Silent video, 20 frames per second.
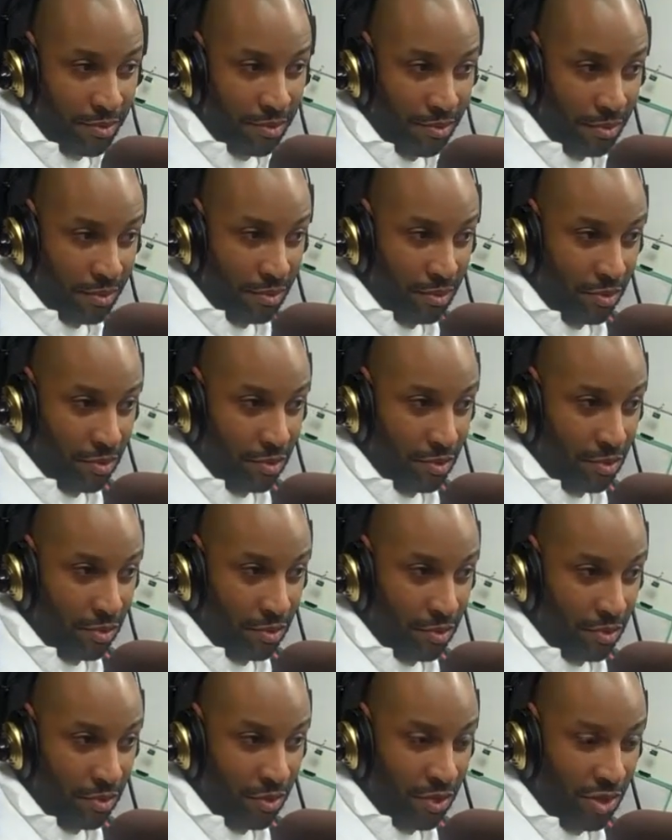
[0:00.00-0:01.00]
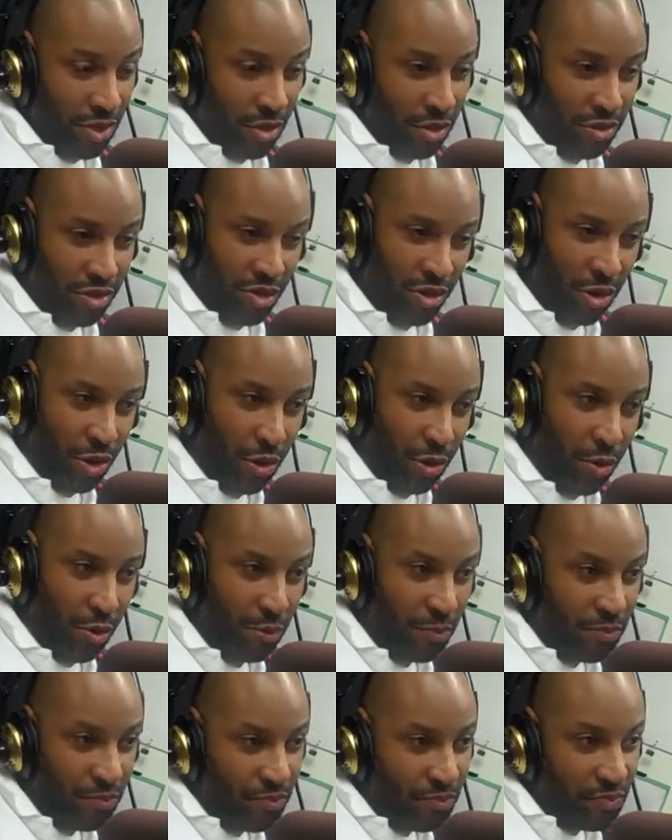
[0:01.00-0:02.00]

This is true. You know, so